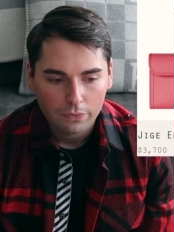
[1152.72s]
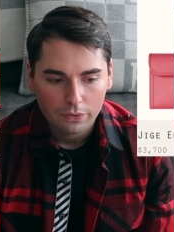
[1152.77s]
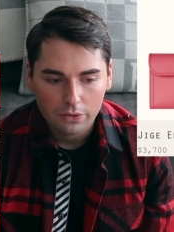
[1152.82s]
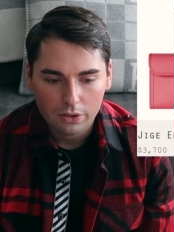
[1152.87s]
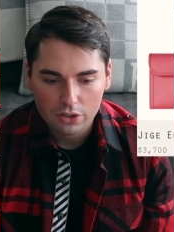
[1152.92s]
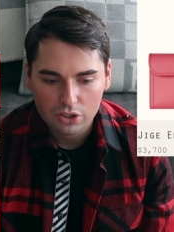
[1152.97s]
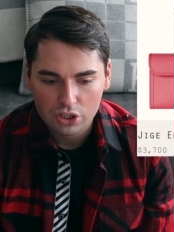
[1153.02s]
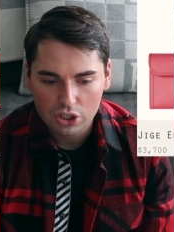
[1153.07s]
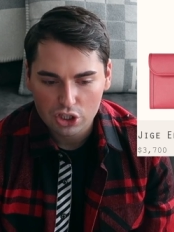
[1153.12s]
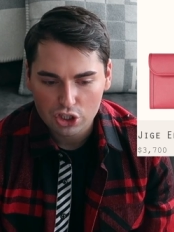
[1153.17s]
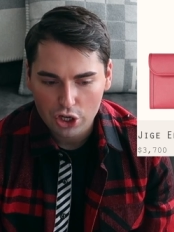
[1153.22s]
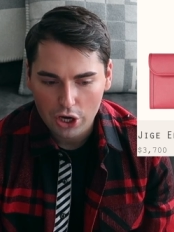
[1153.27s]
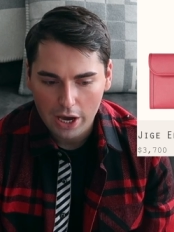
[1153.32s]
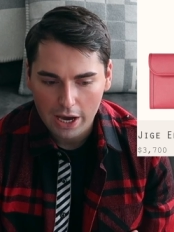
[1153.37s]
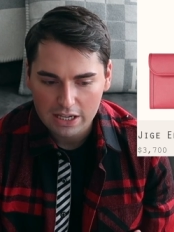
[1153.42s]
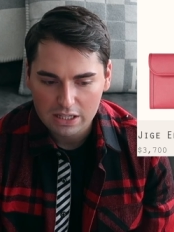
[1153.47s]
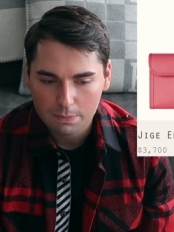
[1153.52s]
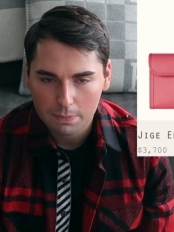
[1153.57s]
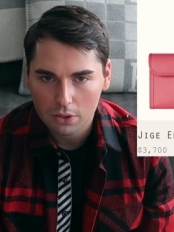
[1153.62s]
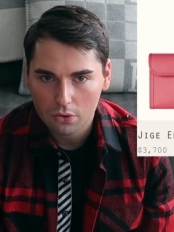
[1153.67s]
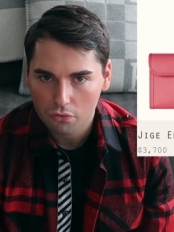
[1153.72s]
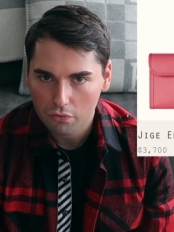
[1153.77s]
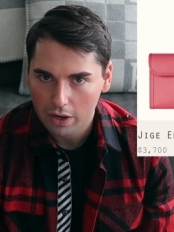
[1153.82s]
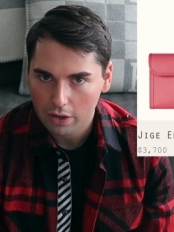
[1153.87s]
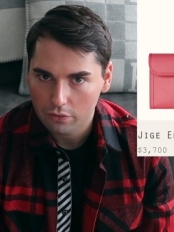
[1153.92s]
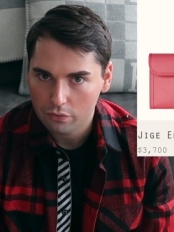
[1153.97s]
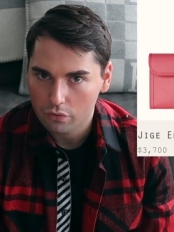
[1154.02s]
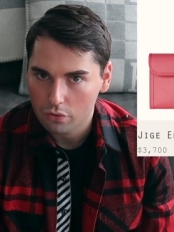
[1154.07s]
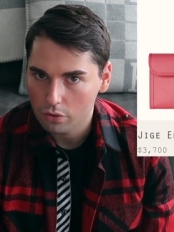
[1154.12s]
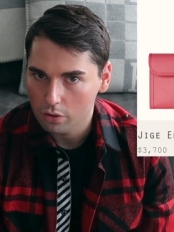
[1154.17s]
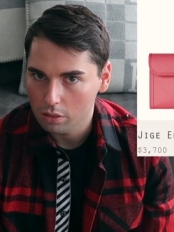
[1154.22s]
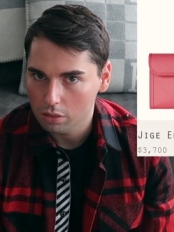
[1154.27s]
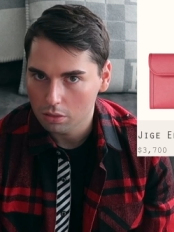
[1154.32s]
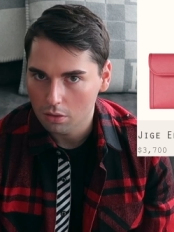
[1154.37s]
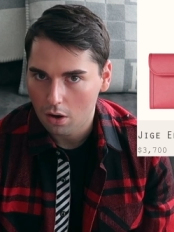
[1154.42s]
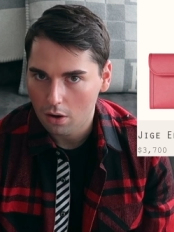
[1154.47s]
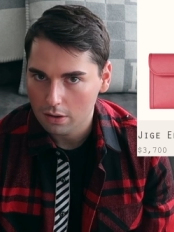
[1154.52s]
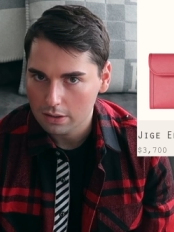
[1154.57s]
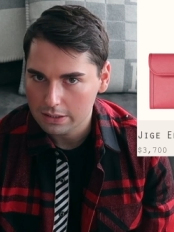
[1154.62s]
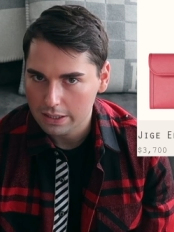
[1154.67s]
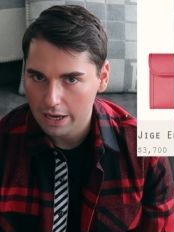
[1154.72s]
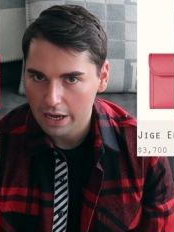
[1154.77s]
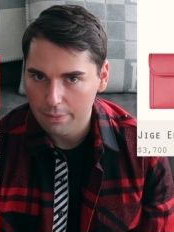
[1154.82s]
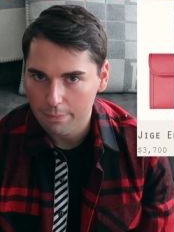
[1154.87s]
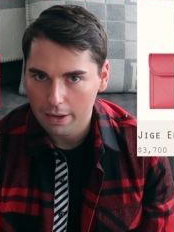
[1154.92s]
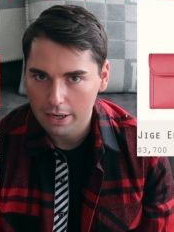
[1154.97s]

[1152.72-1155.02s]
The Jige has been around for a long time,